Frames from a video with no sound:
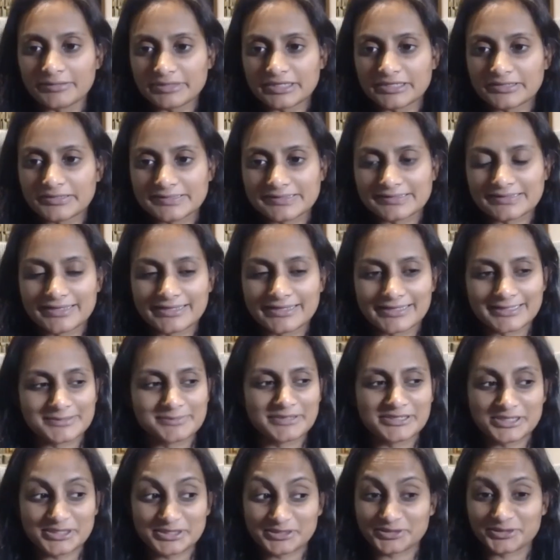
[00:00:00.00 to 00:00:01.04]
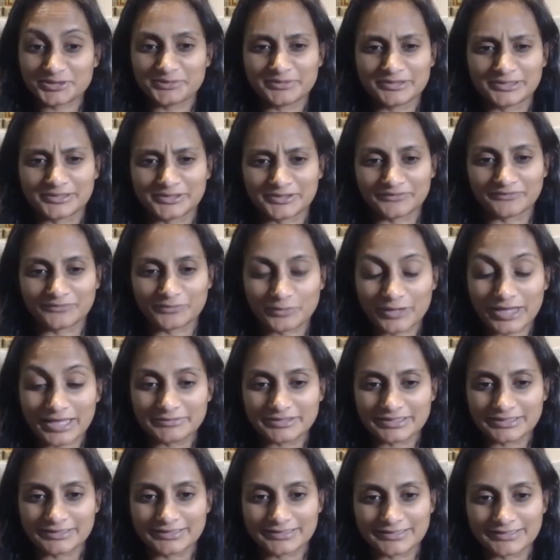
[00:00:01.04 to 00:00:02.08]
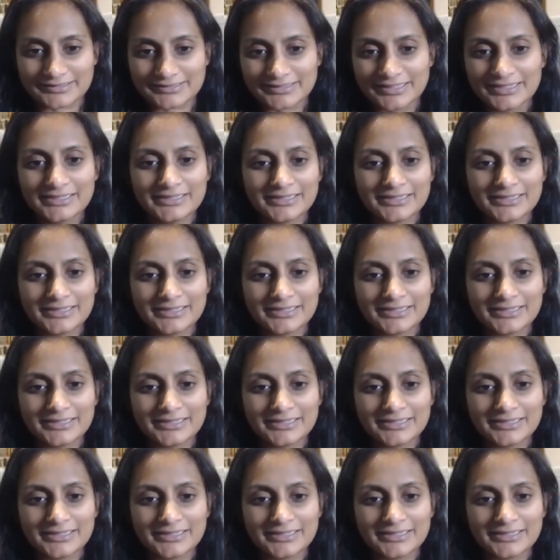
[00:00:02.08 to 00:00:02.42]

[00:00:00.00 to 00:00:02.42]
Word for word: Because like it's much easier to build on web than it is,